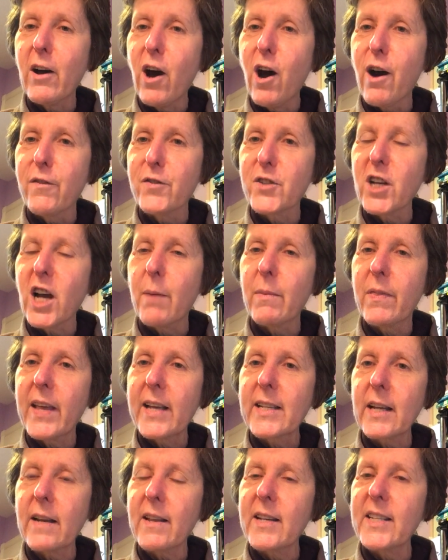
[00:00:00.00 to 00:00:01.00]
half time and
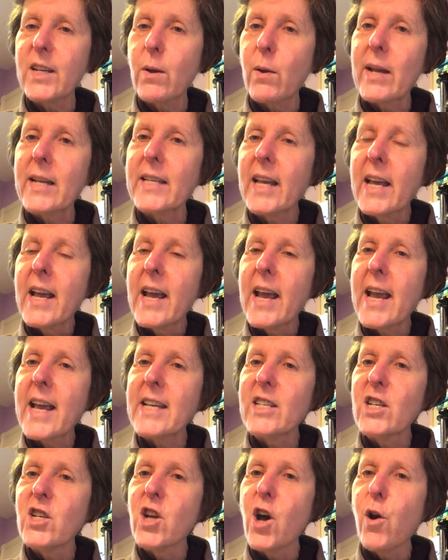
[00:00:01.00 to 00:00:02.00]
things like that. So
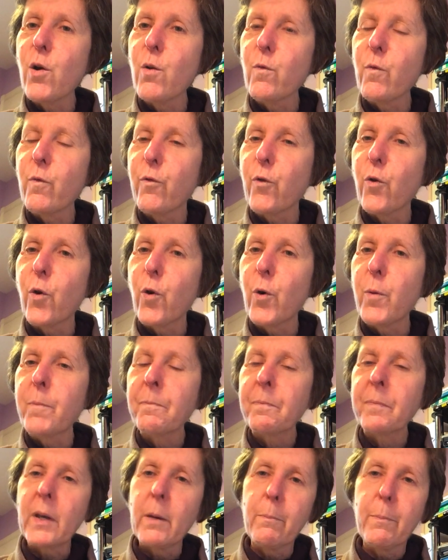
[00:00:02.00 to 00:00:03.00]
he's known for
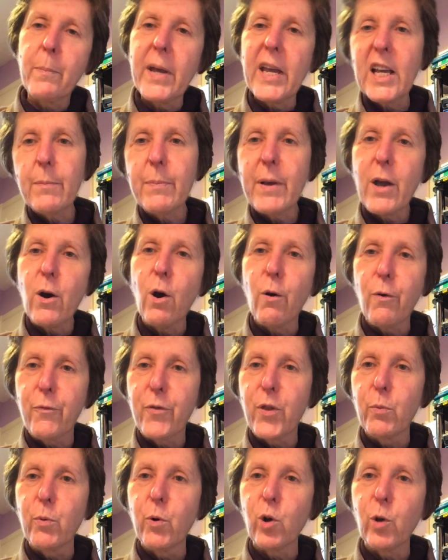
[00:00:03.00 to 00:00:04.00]
being a bit off
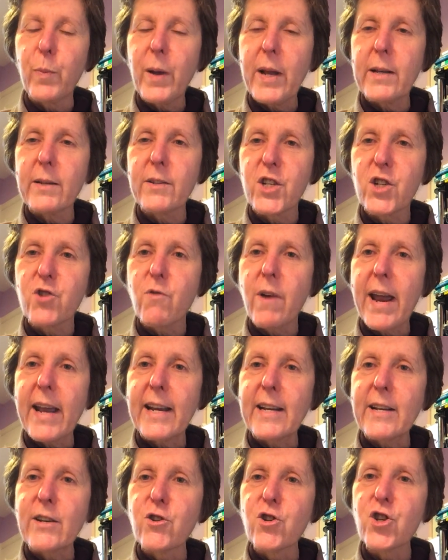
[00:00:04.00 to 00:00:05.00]
the wall, a bit
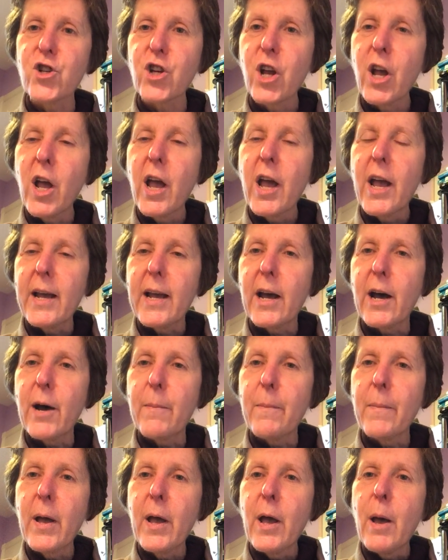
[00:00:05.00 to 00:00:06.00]
strange,
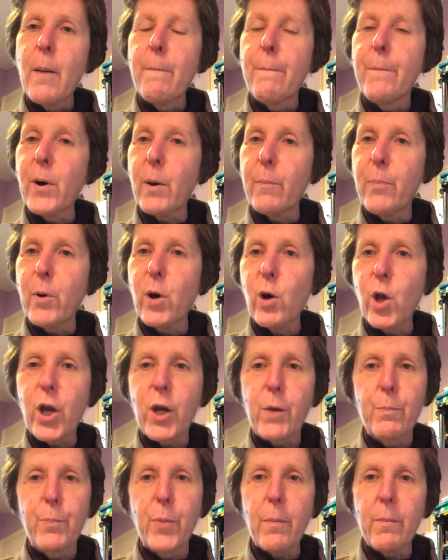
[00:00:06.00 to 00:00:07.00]
but boy
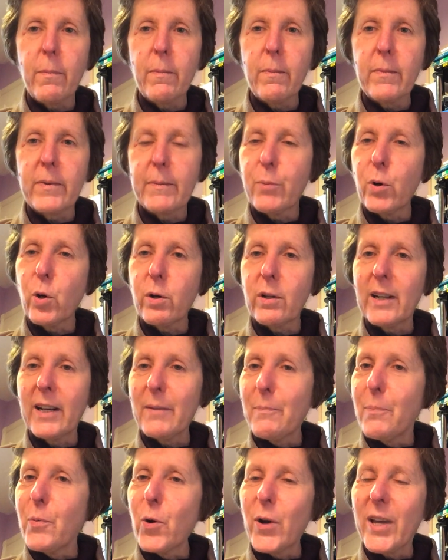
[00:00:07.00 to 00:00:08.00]

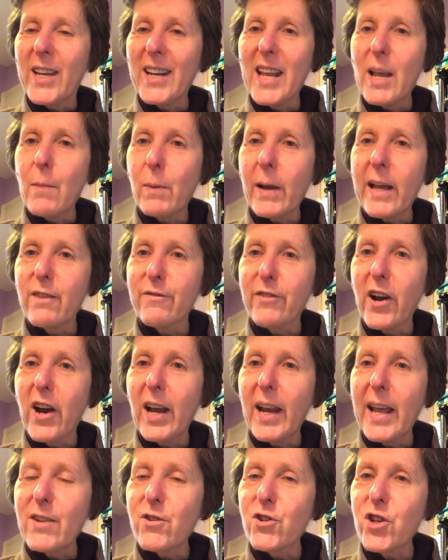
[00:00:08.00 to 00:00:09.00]
can he play the
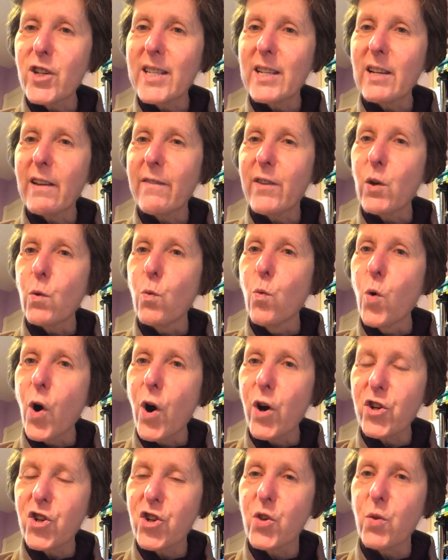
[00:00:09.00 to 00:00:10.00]
violin. Just if you
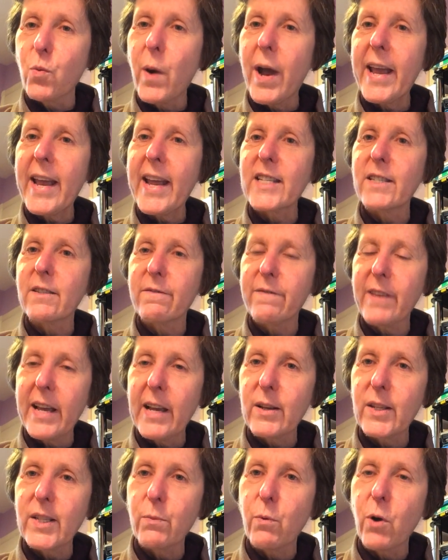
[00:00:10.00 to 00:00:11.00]
watch the way his
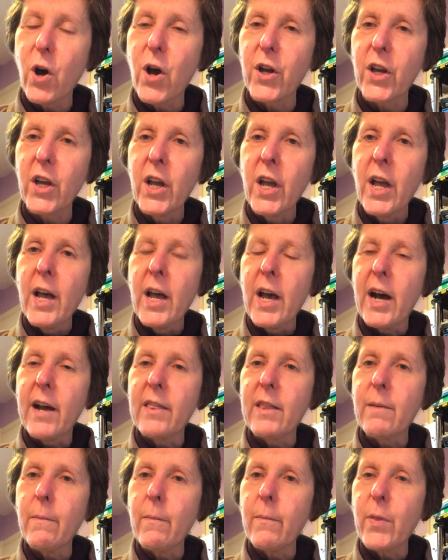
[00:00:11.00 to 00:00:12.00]
fingers work
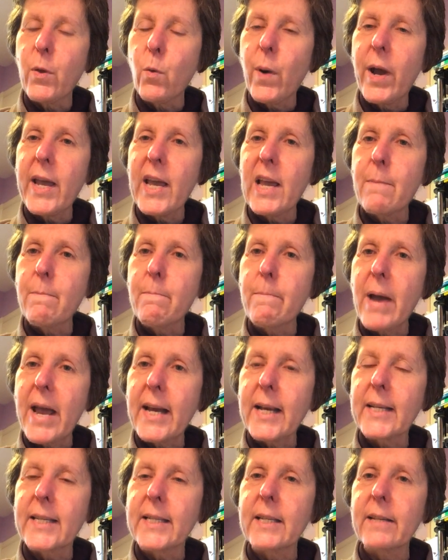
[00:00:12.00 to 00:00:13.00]
and the way he
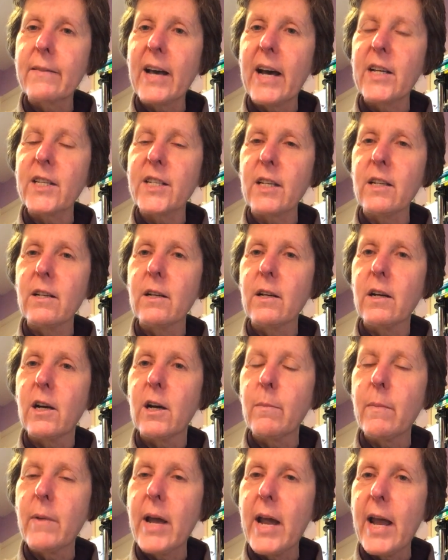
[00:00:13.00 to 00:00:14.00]
makes that
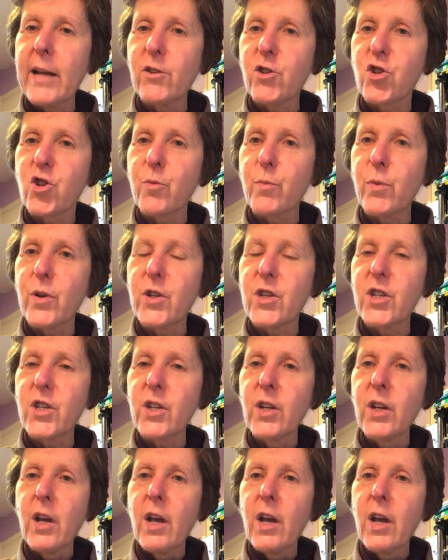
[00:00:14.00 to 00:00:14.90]
instrument